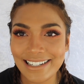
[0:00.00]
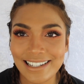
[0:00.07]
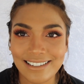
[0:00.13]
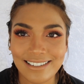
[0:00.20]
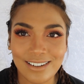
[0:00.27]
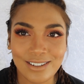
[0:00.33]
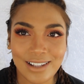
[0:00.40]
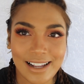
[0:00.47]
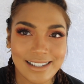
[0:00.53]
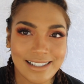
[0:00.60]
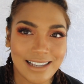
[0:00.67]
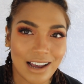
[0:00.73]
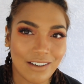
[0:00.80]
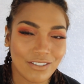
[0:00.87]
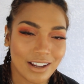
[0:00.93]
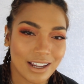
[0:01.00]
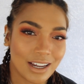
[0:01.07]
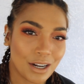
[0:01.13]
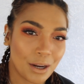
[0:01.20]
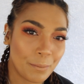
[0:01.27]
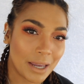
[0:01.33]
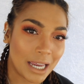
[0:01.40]
So that's definitely
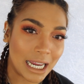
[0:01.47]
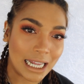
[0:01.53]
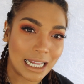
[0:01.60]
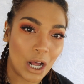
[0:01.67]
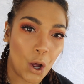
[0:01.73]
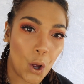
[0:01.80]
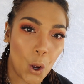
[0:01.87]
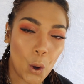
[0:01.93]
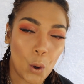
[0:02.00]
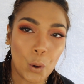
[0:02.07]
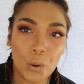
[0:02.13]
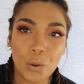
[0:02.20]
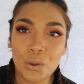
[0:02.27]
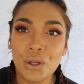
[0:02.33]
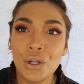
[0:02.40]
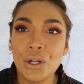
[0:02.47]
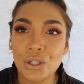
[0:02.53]
gonna be the whole